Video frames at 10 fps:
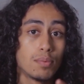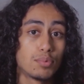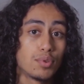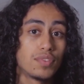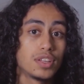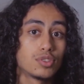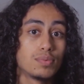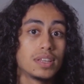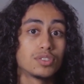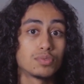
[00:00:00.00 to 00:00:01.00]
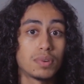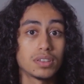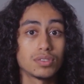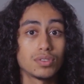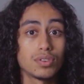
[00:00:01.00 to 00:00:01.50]
proving to be the
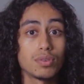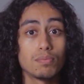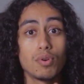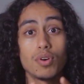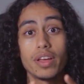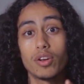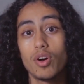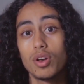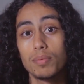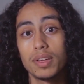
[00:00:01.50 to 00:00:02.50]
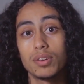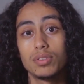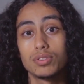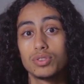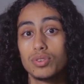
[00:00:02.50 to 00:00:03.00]
smarter, more
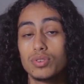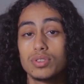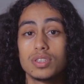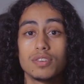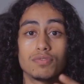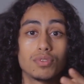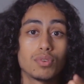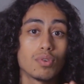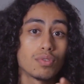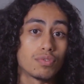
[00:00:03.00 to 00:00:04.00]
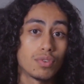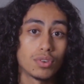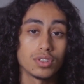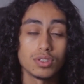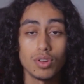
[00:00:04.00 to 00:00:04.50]
economical choice for
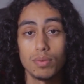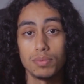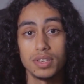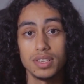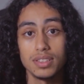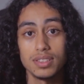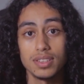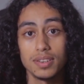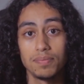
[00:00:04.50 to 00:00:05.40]
growth-focused companies.